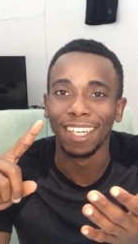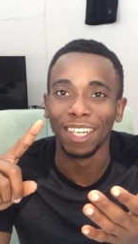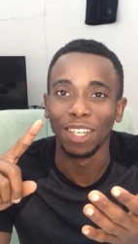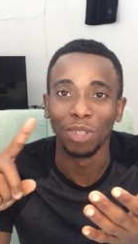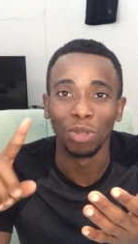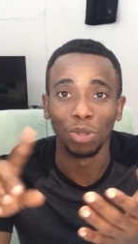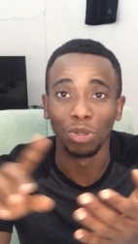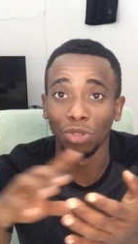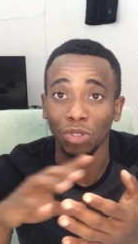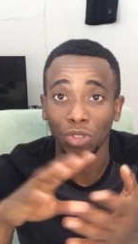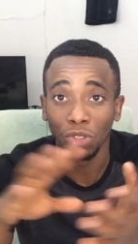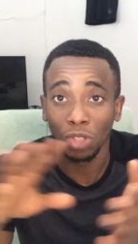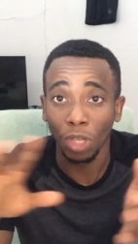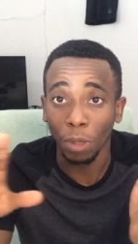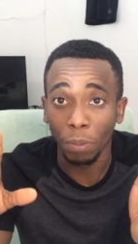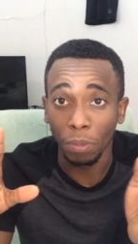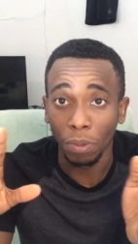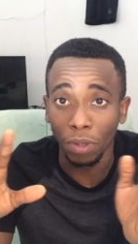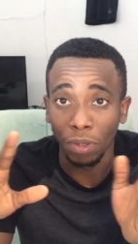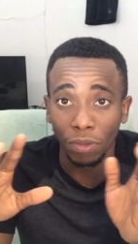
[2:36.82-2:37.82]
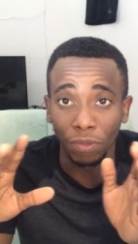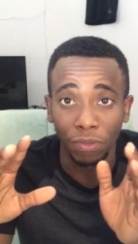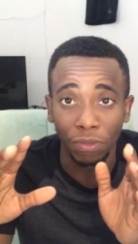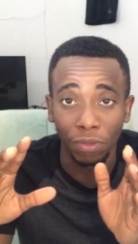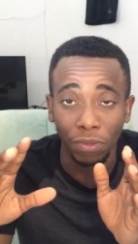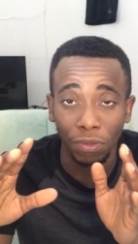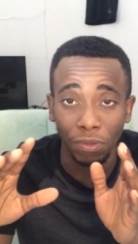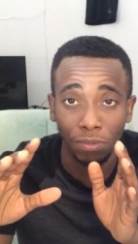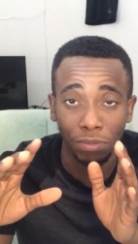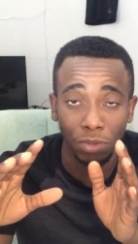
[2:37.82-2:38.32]
you know top
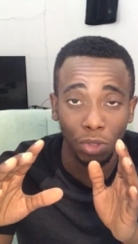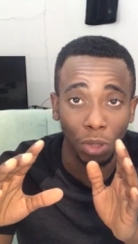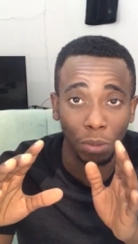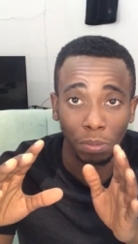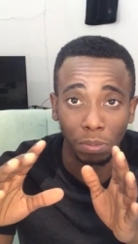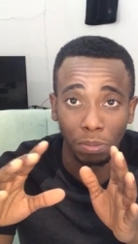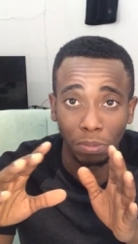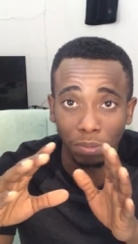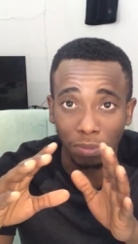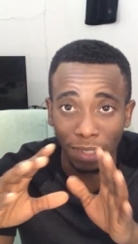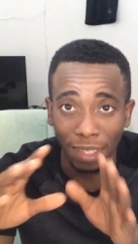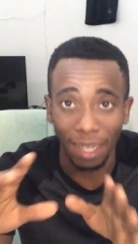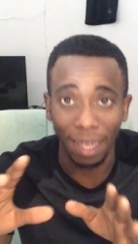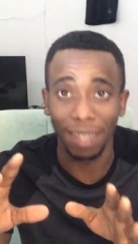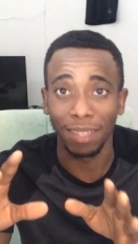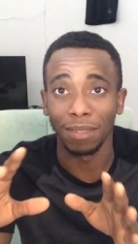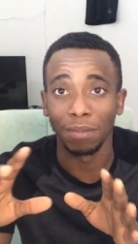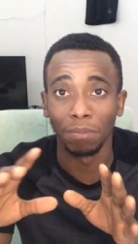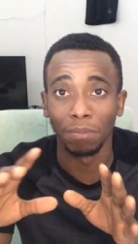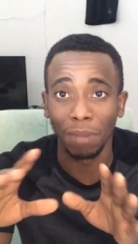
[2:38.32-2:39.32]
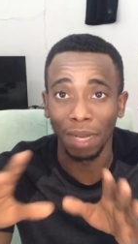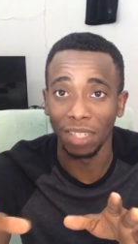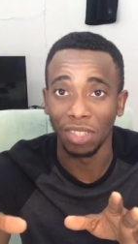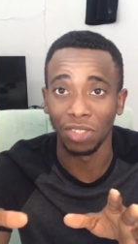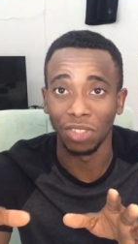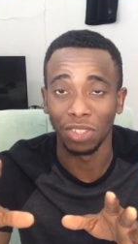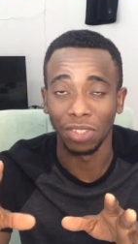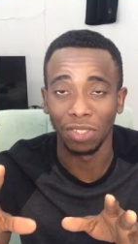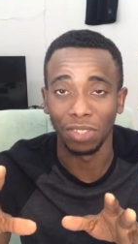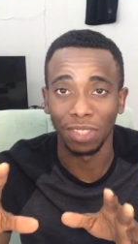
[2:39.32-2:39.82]
top class
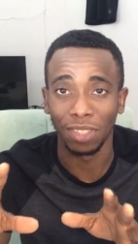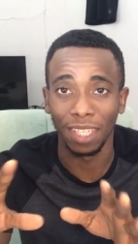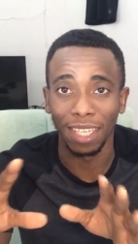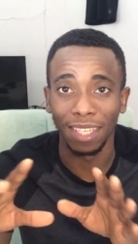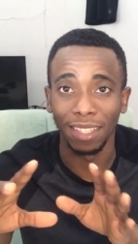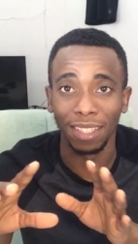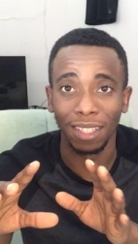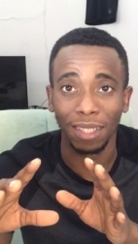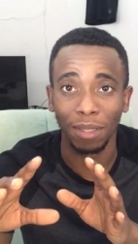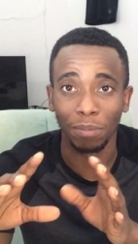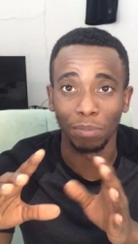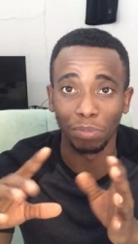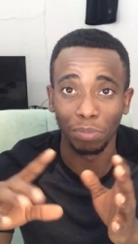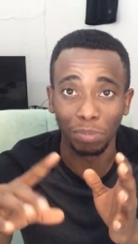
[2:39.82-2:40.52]
managers in the